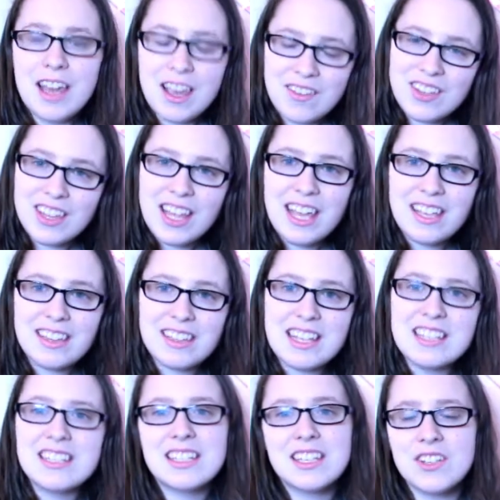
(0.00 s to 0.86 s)
If you like
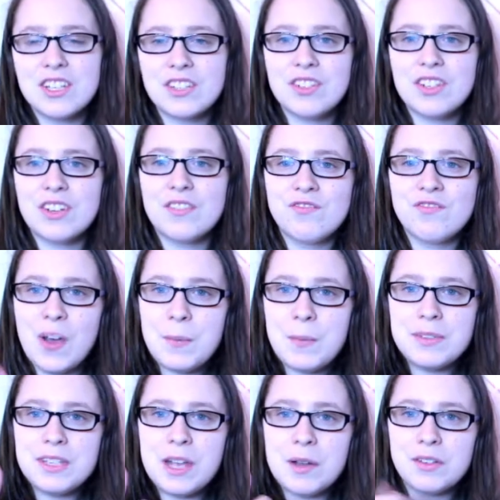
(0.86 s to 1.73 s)
this, give me a
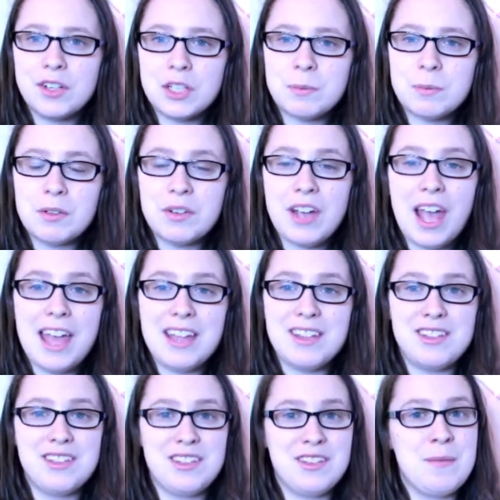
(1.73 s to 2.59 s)
thumbs up, comment below,
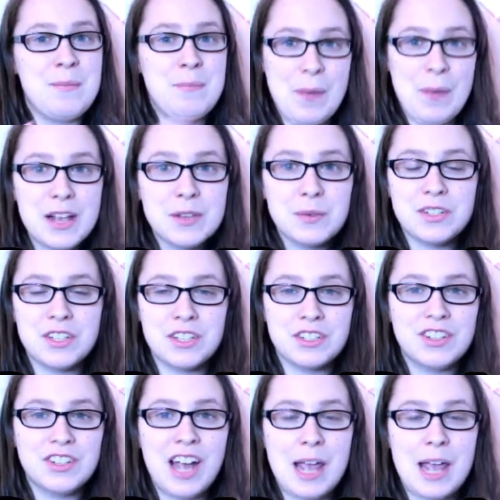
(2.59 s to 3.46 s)
and you better as well
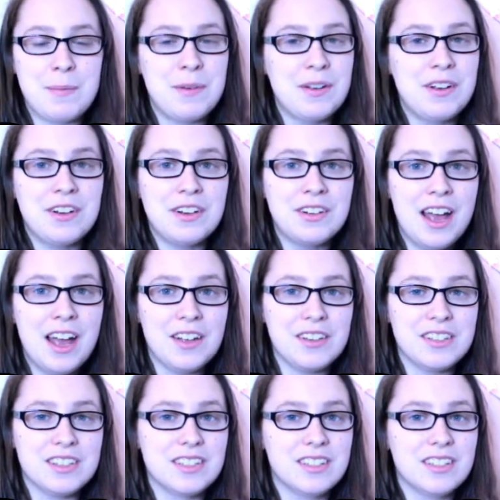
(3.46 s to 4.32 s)
subscribe. Or
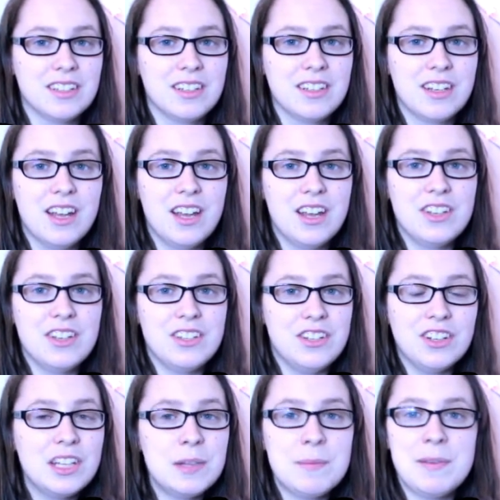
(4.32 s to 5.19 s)
else,
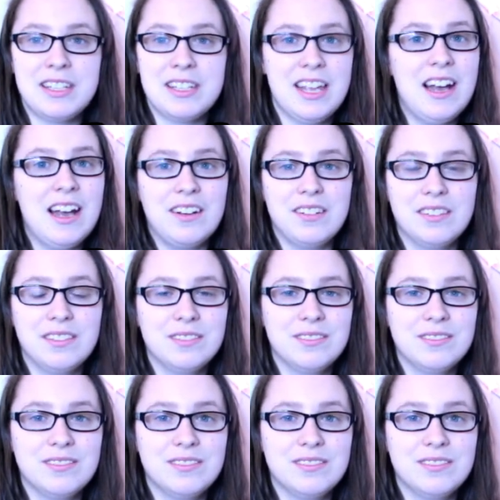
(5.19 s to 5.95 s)
you're going to miss out.